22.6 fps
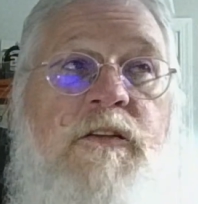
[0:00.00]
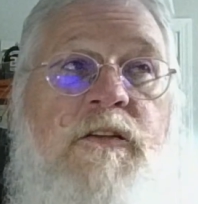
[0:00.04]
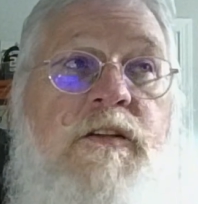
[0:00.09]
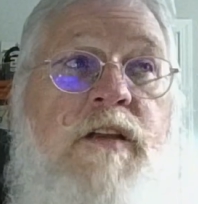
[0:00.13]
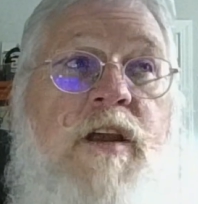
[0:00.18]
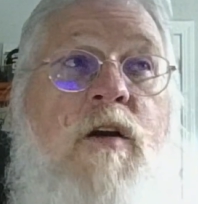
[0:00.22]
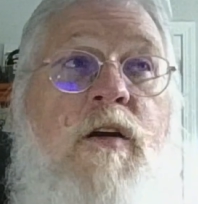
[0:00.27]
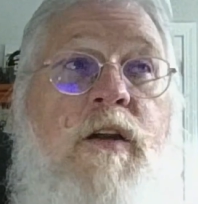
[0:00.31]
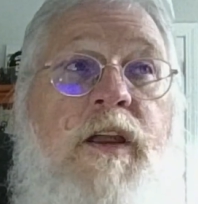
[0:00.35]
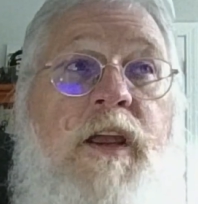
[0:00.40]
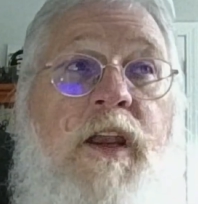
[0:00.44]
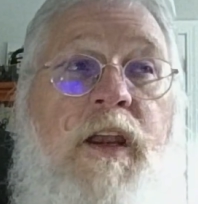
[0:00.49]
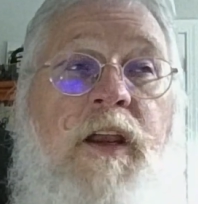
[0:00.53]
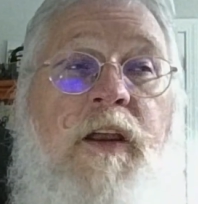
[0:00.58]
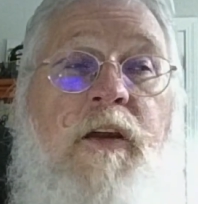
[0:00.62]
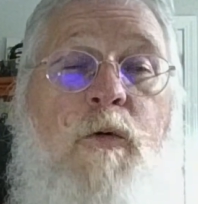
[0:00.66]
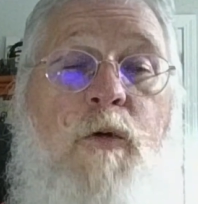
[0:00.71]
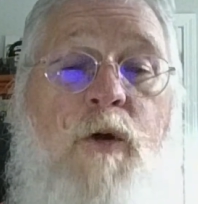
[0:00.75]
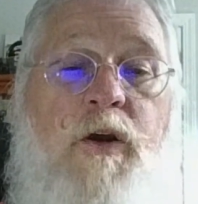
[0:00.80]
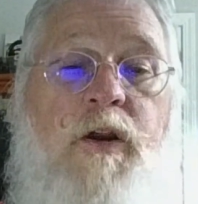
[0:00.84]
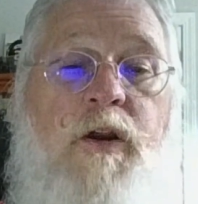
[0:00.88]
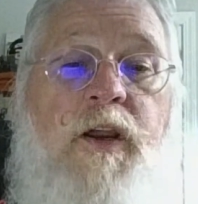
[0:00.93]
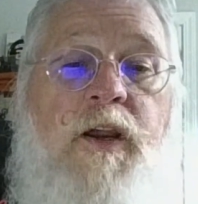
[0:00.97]
you start getting
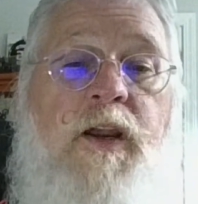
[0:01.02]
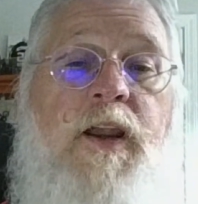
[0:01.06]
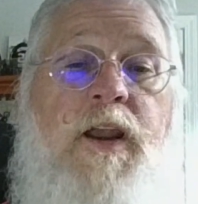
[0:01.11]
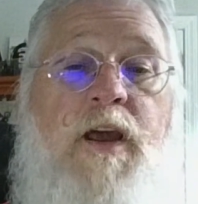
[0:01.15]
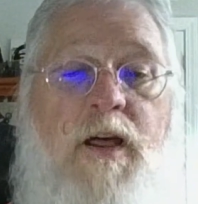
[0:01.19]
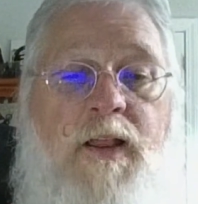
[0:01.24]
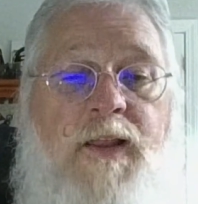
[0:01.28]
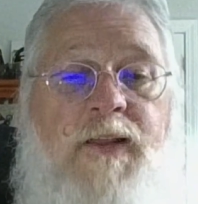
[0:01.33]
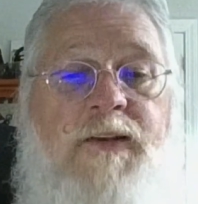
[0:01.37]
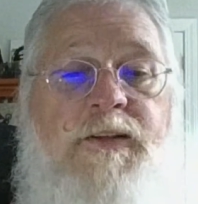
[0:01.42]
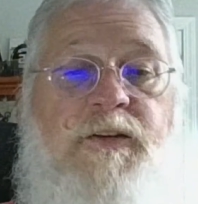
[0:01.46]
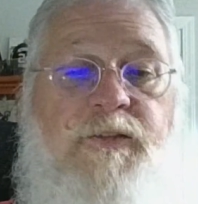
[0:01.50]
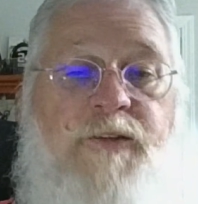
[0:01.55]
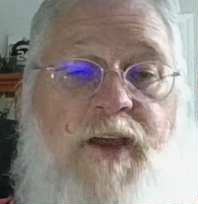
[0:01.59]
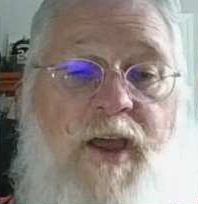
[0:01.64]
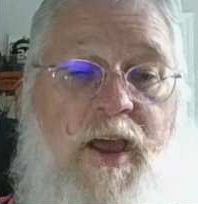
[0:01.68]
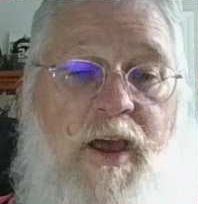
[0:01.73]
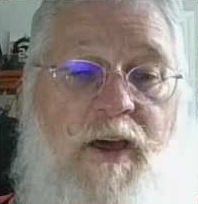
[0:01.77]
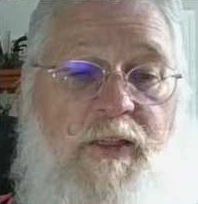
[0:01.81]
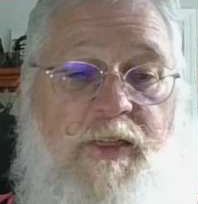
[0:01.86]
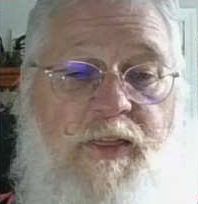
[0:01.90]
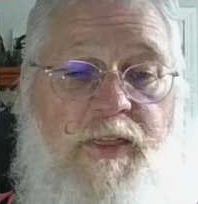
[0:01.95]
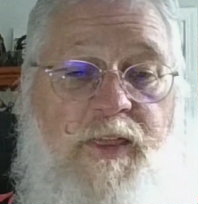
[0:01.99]
a working knowledge of
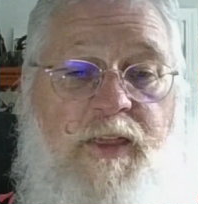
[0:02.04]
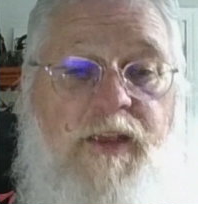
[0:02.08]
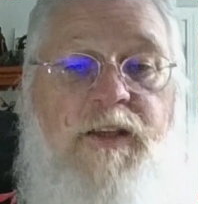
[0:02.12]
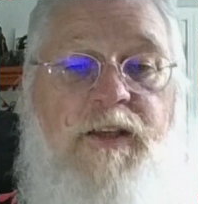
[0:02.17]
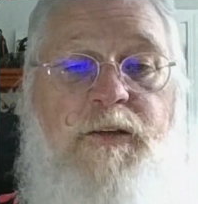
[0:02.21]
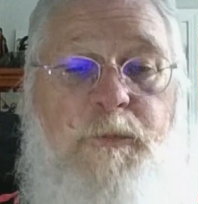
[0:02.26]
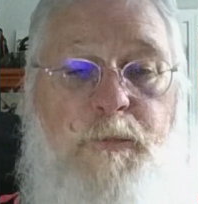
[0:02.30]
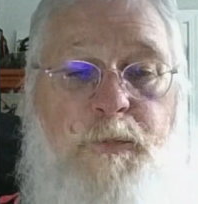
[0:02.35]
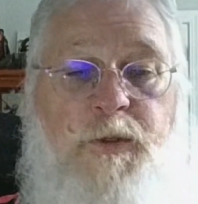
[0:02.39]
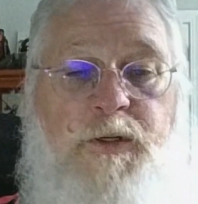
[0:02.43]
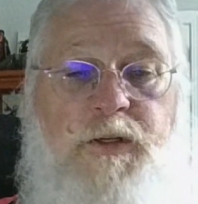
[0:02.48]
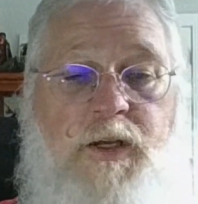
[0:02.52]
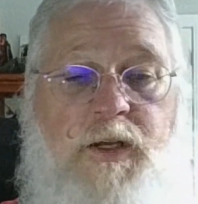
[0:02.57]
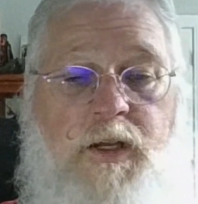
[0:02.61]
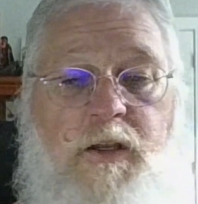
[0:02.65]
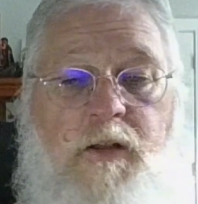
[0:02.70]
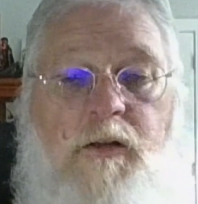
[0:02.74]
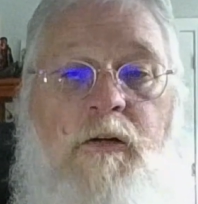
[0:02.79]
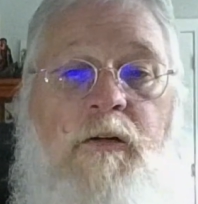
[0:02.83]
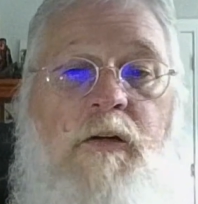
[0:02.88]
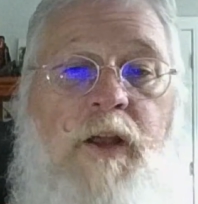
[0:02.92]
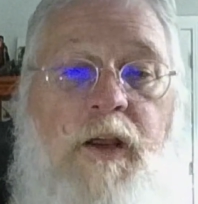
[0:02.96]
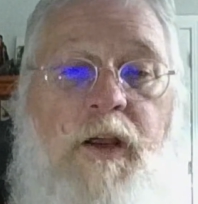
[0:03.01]
how this
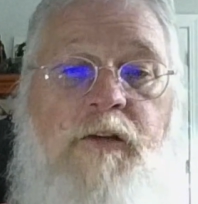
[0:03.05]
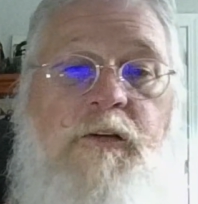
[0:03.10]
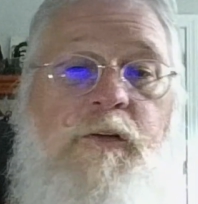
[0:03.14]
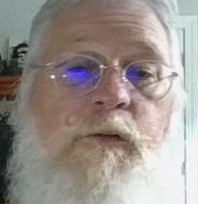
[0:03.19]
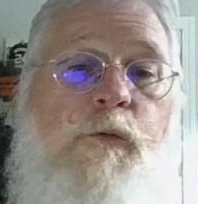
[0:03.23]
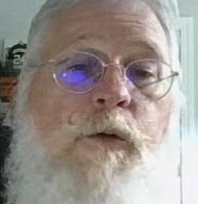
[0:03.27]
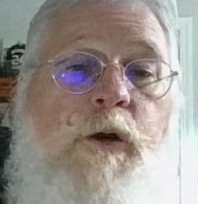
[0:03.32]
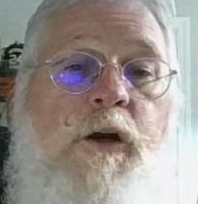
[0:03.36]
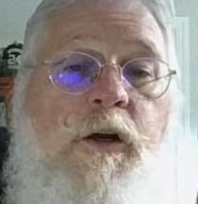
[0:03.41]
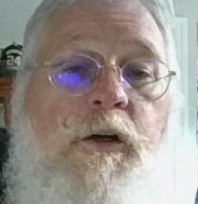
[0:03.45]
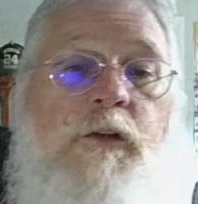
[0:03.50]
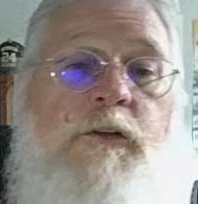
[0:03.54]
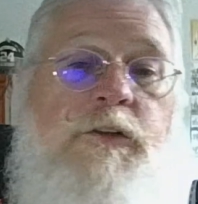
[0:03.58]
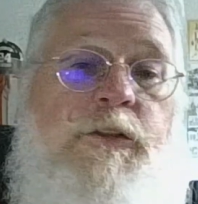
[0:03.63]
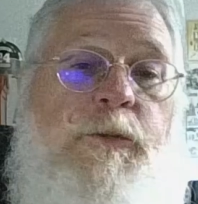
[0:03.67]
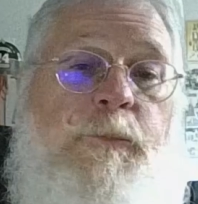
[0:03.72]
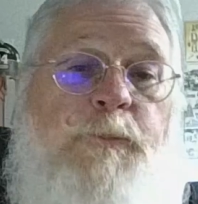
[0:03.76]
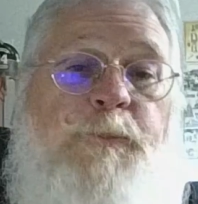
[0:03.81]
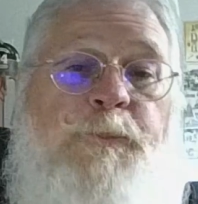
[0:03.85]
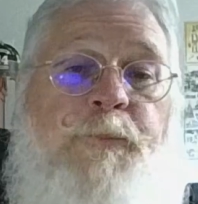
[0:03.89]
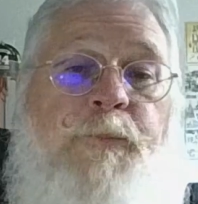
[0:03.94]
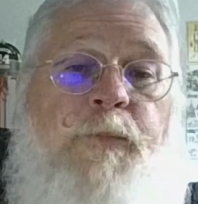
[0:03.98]
particular laser works.